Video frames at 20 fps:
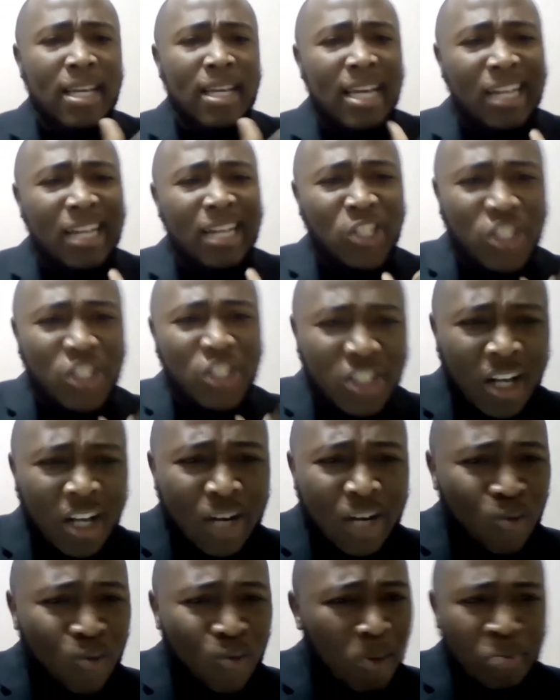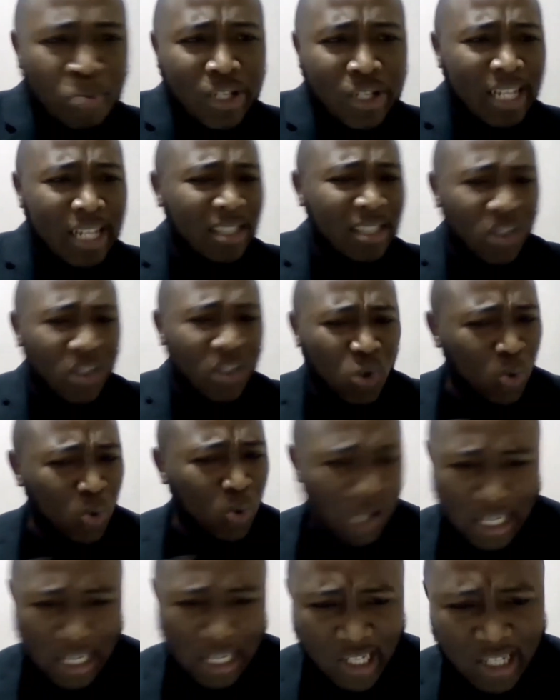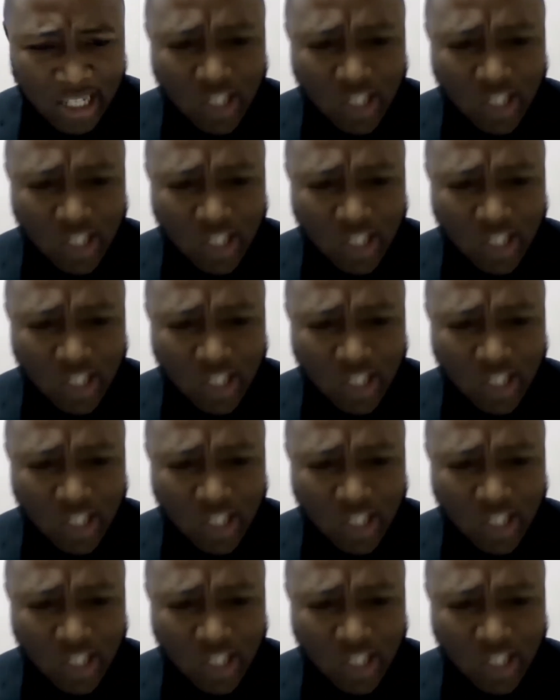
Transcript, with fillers: his son represented two things.